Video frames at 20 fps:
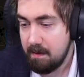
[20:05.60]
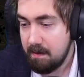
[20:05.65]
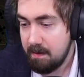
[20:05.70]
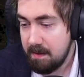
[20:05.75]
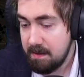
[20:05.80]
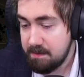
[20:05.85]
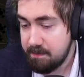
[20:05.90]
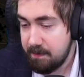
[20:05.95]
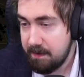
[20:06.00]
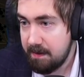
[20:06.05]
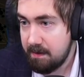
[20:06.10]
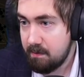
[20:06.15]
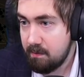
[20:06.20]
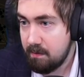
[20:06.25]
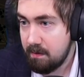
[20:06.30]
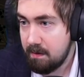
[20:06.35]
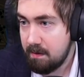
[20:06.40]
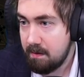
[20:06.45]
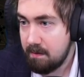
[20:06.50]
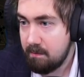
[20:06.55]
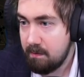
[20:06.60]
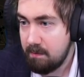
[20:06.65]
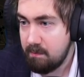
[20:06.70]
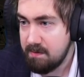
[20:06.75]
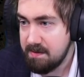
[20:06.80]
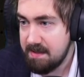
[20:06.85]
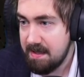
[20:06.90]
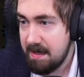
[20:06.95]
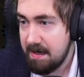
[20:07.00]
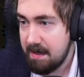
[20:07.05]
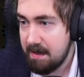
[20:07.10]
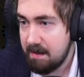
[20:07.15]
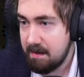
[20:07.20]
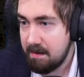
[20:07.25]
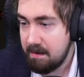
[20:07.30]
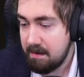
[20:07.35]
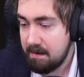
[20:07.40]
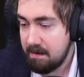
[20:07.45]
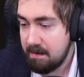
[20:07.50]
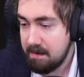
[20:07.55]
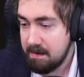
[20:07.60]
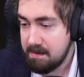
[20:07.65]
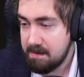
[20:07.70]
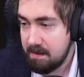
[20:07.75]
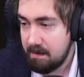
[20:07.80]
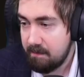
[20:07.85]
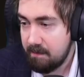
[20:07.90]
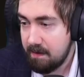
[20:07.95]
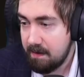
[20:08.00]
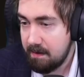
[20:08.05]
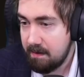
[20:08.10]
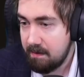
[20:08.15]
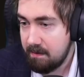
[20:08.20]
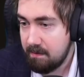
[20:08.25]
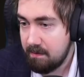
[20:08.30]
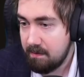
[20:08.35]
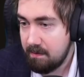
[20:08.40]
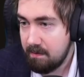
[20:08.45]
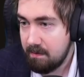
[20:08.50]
That's pretty cool. When was that added? That's like very new.